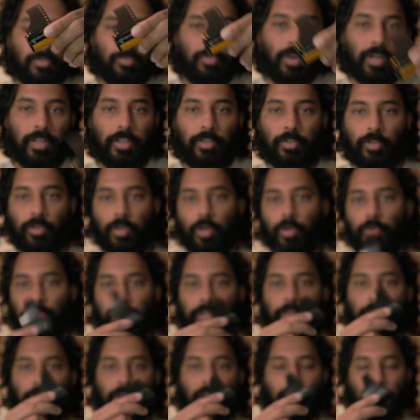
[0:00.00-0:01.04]
ready to go in
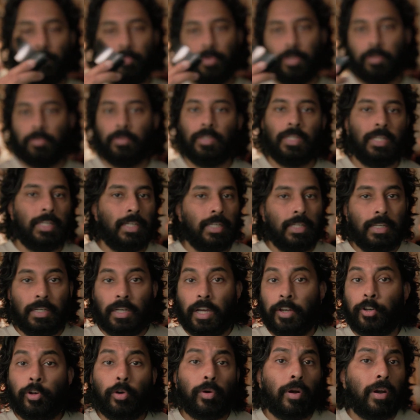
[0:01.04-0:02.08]
your camera
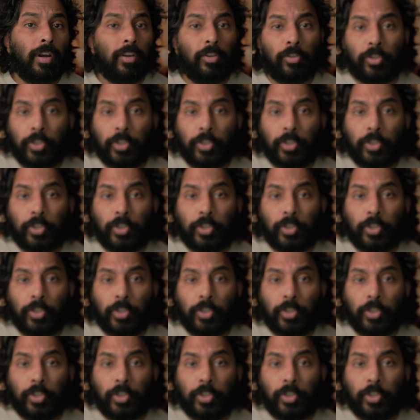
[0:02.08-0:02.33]
and you're ready to